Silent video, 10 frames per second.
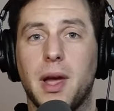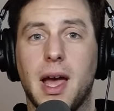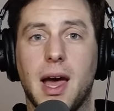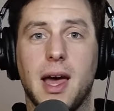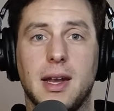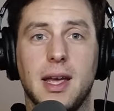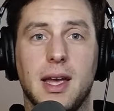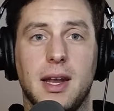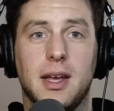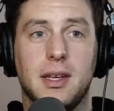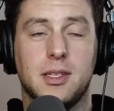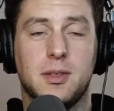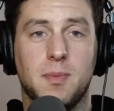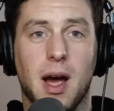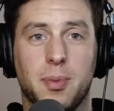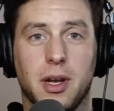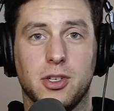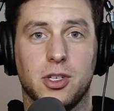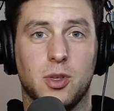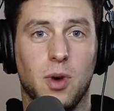And it is my
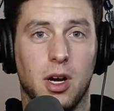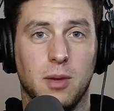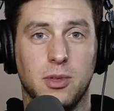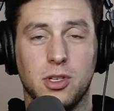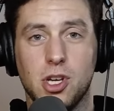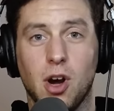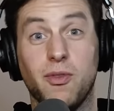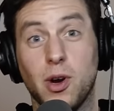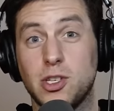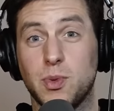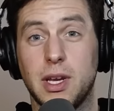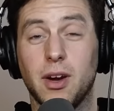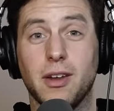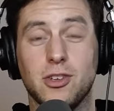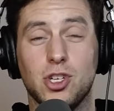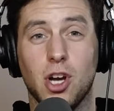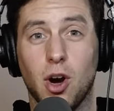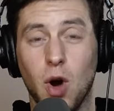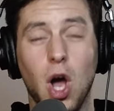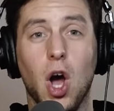pleasure to welcome to the show a voice you hear on the show